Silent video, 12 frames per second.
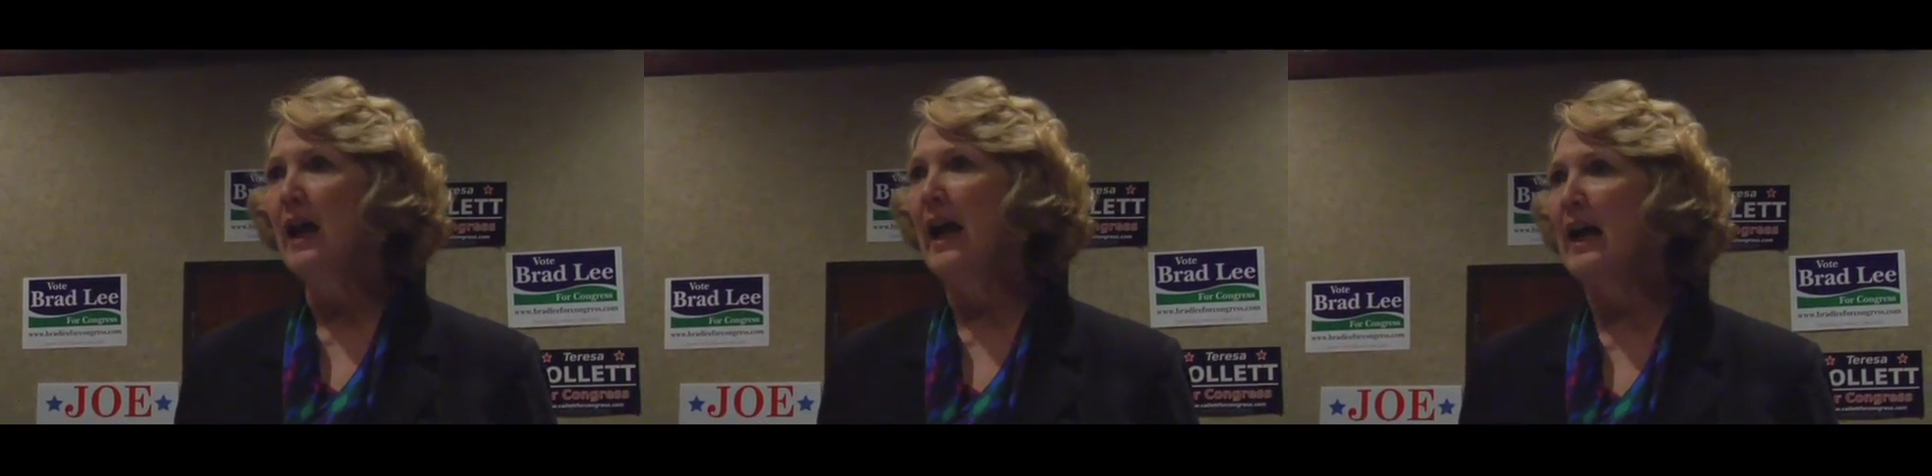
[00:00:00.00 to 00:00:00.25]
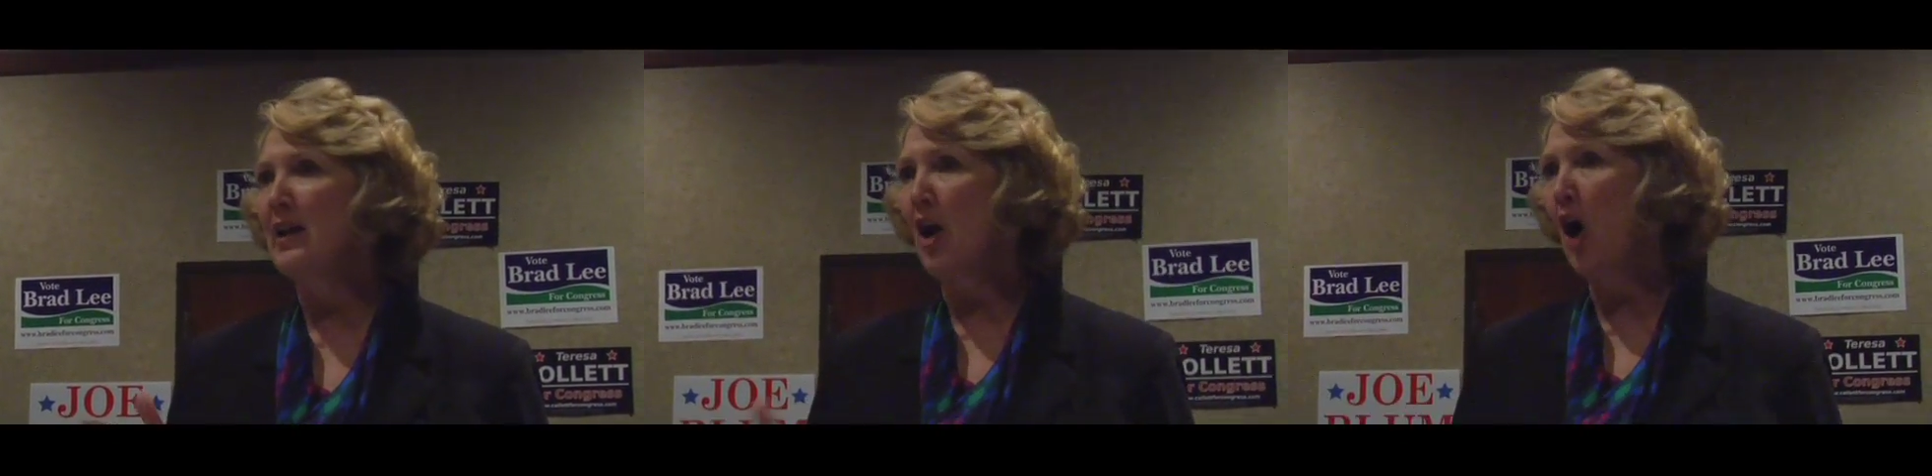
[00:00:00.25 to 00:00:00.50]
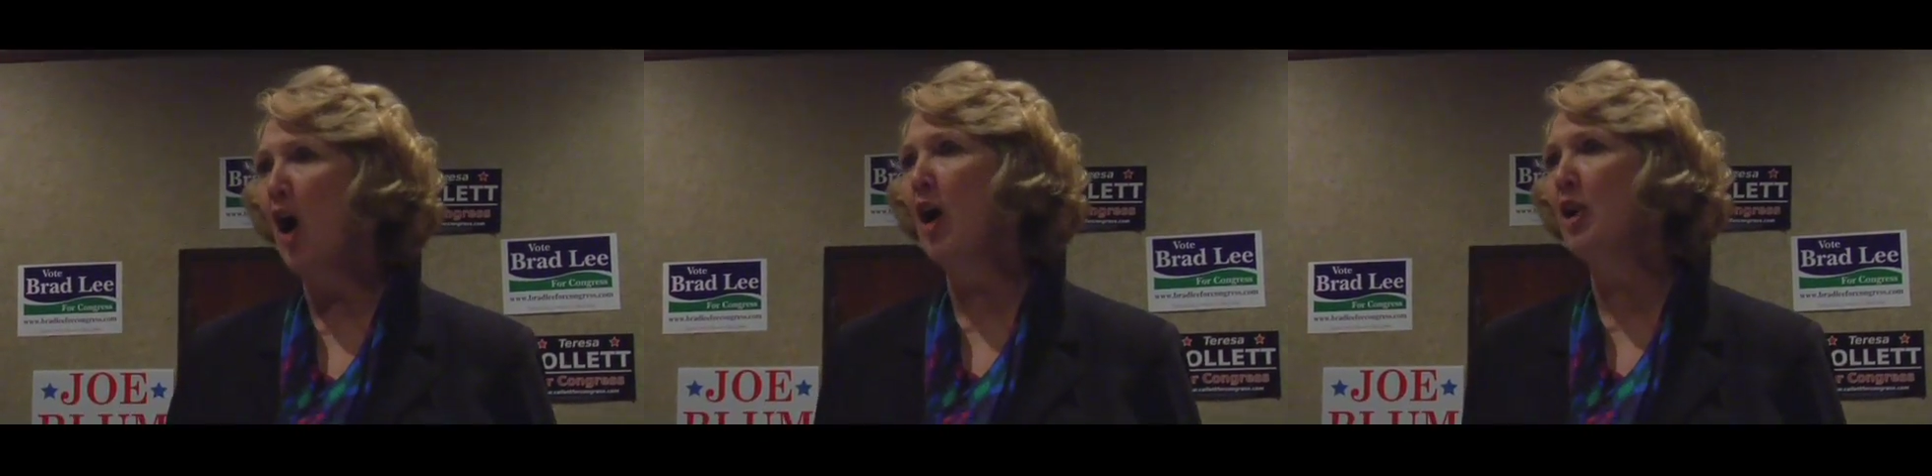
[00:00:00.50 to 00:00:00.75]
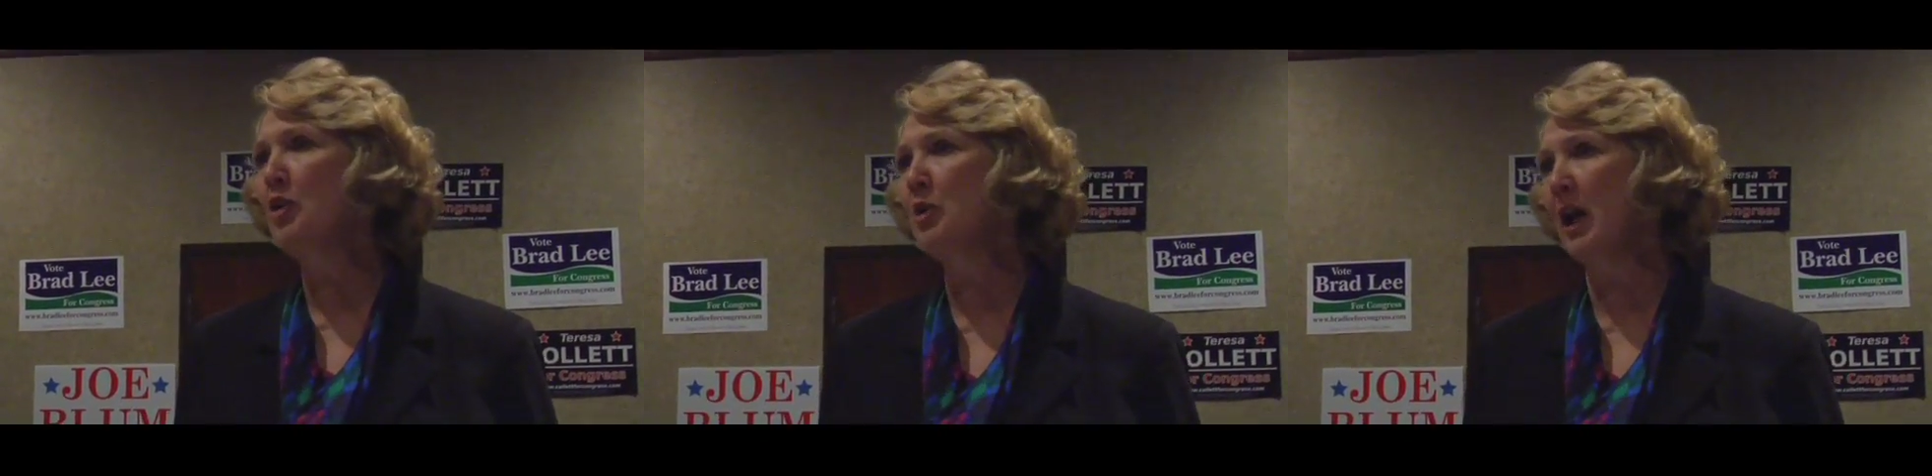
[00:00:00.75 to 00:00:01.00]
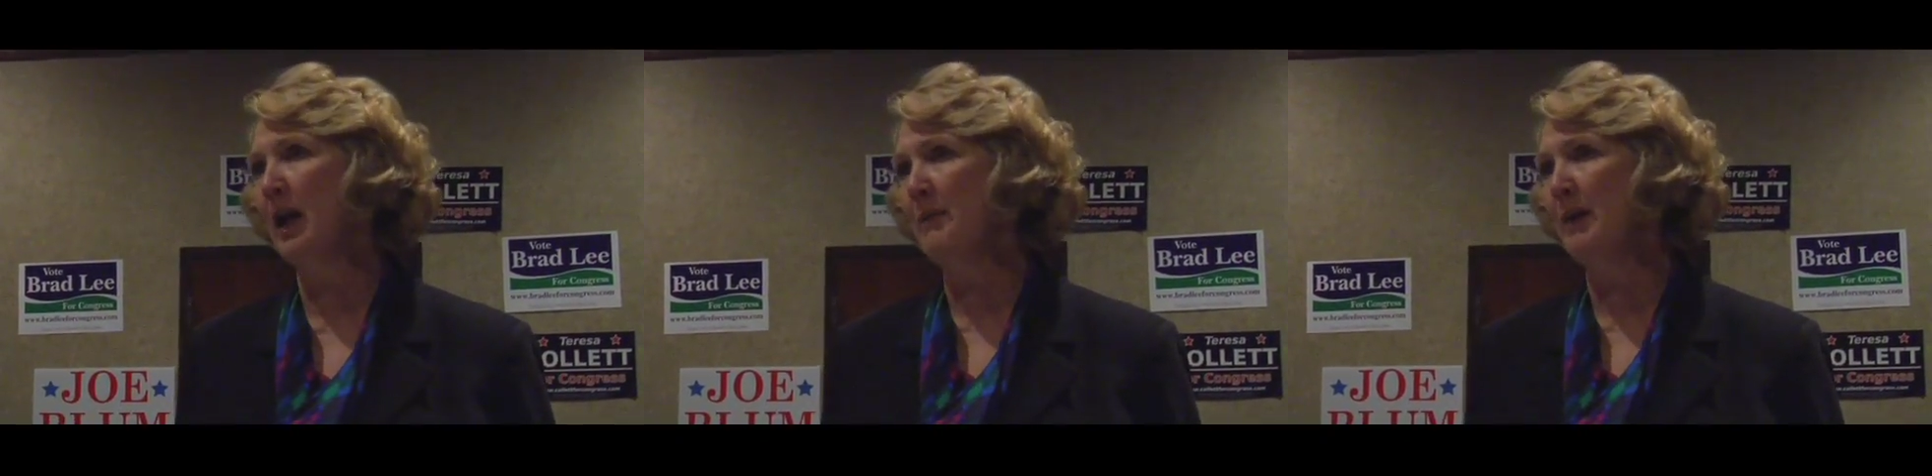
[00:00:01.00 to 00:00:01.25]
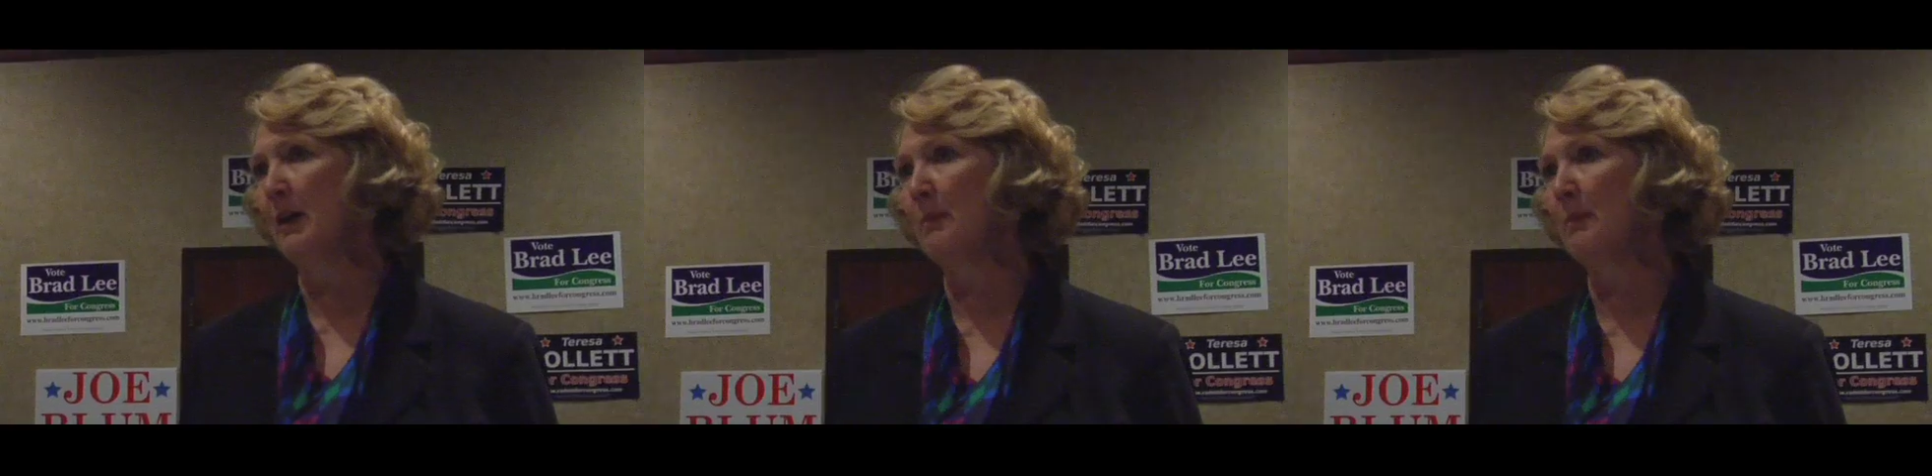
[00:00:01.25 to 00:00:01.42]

and all who come here,